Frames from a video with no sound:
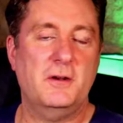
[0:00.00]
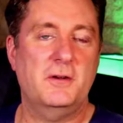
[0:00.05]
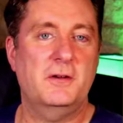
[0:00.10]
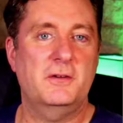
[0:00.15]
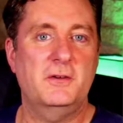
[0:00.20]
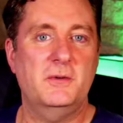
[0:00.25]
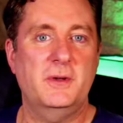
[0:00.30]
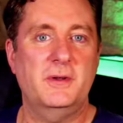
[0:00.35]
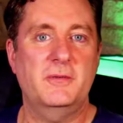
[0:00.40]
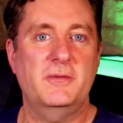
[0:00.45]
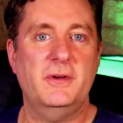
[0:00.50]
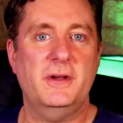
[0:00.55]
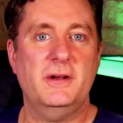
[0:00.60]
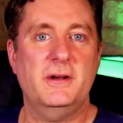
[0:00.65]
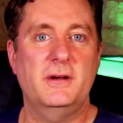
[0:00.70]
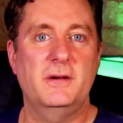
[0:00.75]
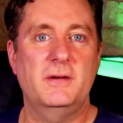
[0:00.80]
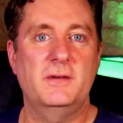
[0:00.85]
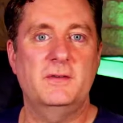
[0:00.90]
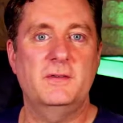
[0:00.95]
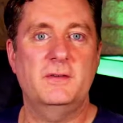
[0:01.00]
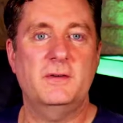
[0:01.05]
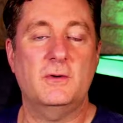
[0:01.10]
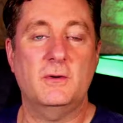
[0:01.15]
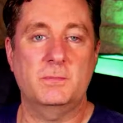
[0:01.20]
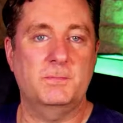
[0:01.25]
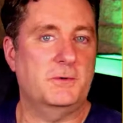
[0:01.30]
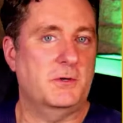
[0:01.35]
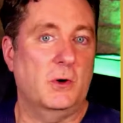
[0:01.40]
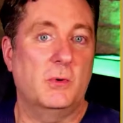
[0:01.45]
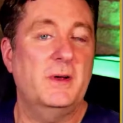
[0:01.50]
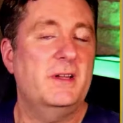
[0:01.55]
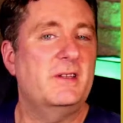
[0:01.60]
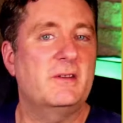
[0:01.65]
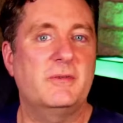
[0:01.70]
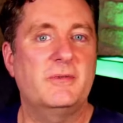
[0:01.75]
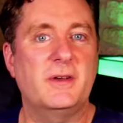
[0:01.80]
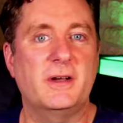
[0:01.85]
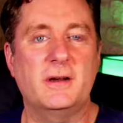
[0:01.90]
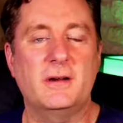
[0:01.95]
doing fairs, or going to
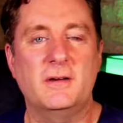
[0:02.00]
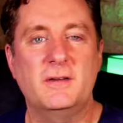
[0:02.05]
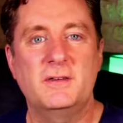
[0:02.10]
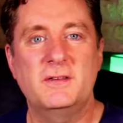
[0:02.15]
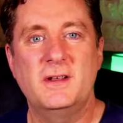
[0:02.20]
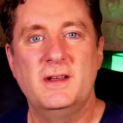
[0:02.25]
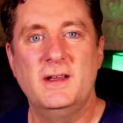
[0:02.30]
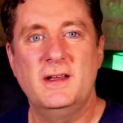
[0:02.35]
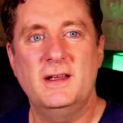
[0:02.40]
fairs,